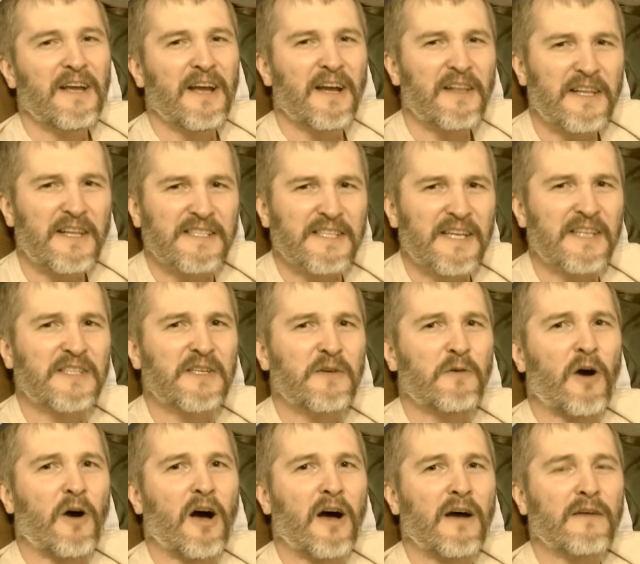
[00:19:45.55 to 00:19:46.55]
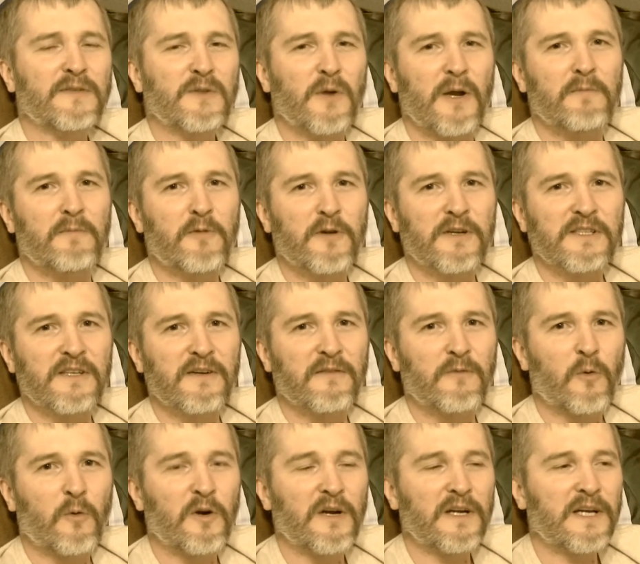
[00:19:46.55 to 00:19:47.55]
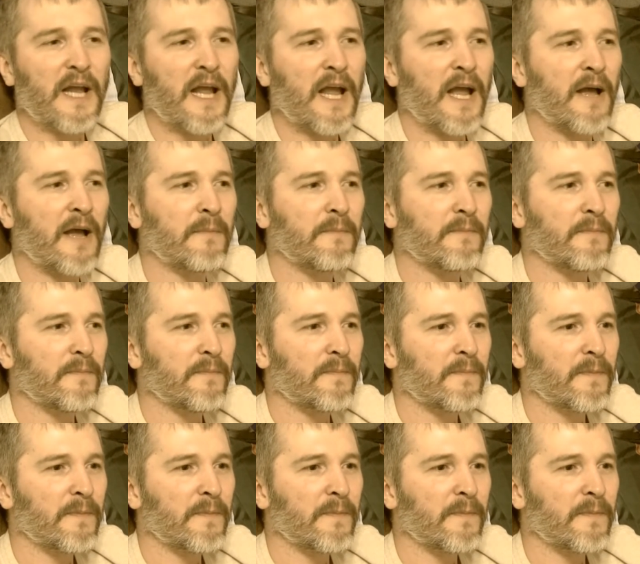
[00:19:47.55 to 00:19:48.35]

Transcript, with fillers: and they sent you off to a prisoner of war camp,